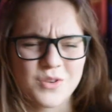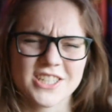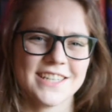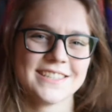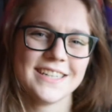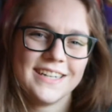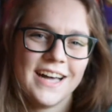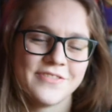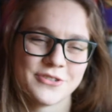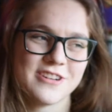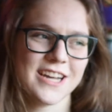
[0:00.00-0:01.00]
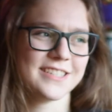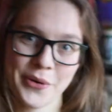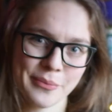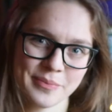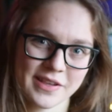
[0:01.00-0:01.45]
which I still haven't read.
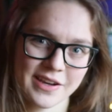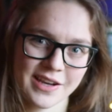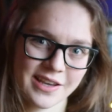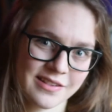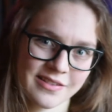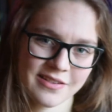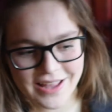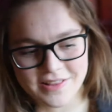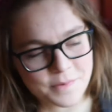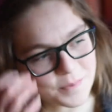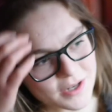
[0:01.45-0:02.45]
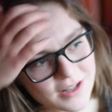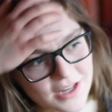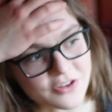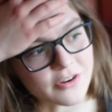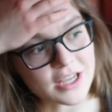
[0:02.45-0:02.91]
Oopsies! It's been
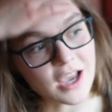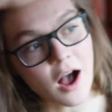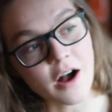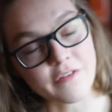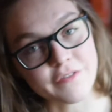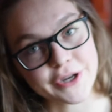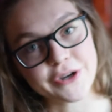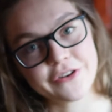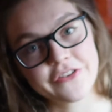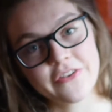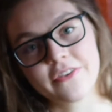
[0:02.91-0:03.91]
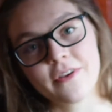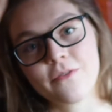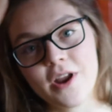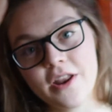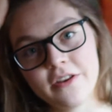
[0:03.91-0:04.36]
literally half a year since
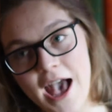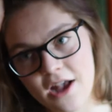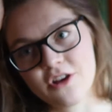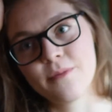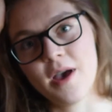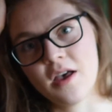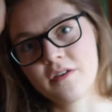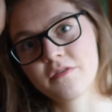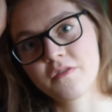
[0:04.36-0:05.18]
I've read Akamath.